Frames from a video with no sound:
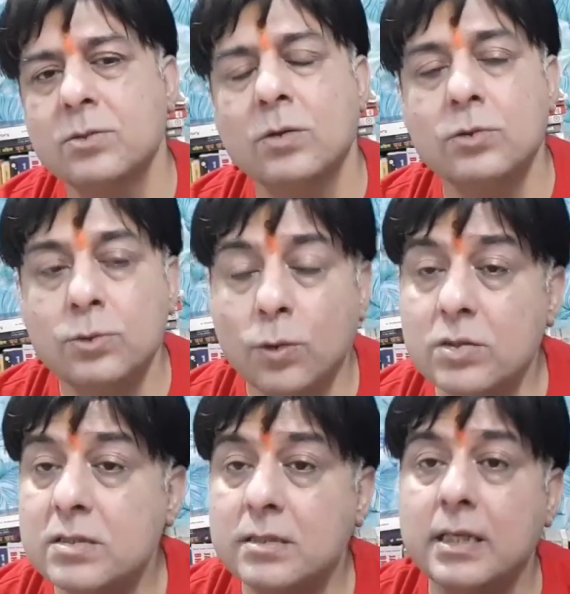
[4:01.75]
So
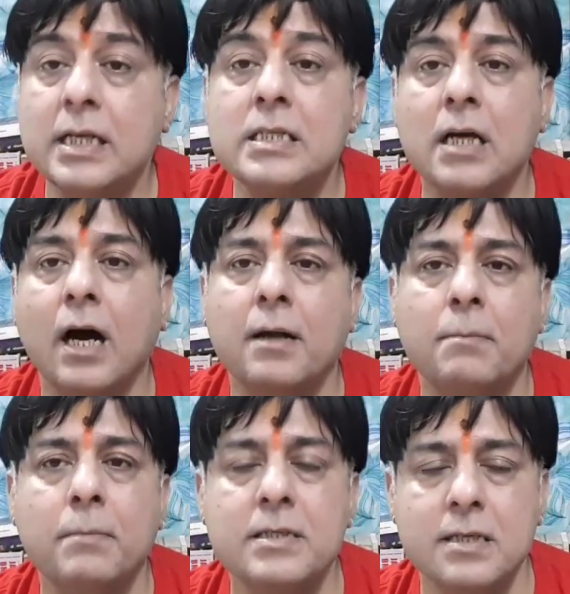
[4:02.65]
those things are
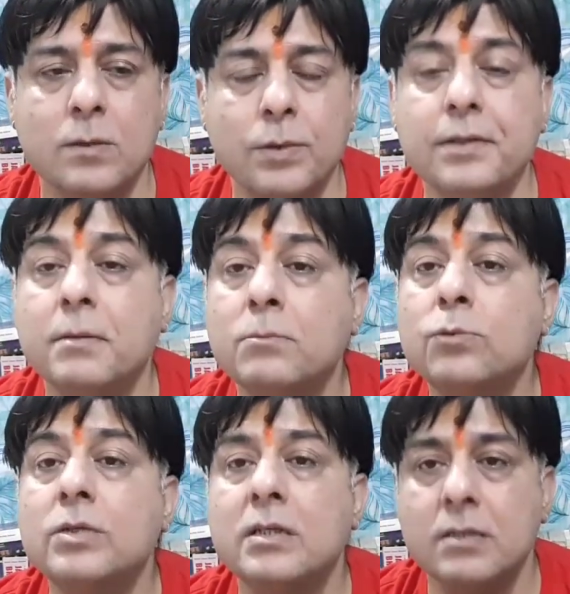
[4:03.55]
missing when the
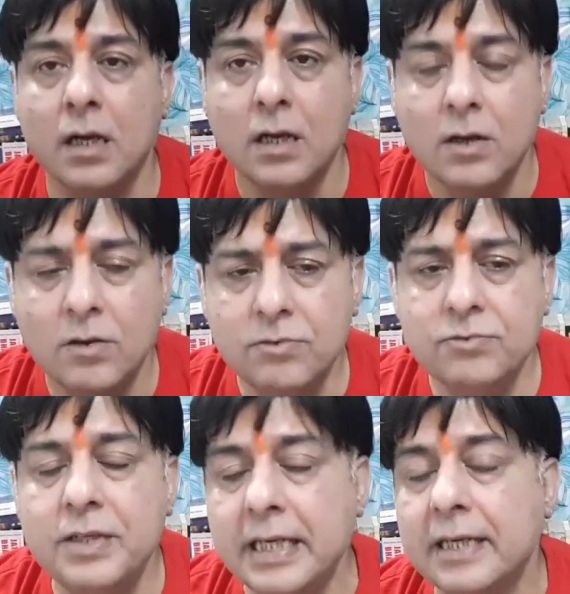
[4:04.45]
moon is
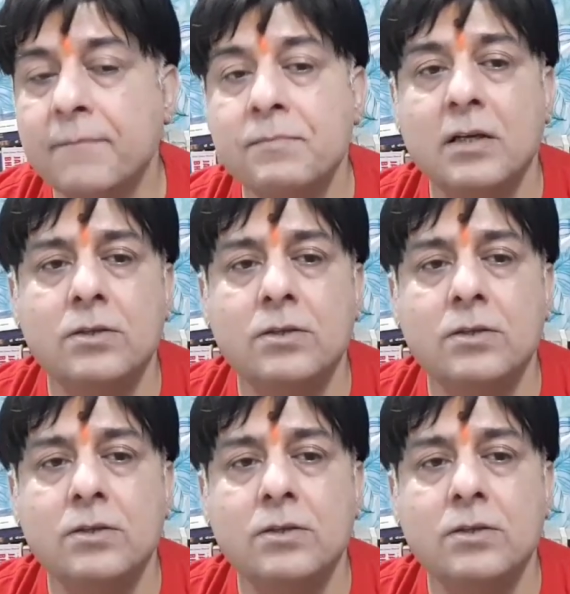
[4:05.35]
weak.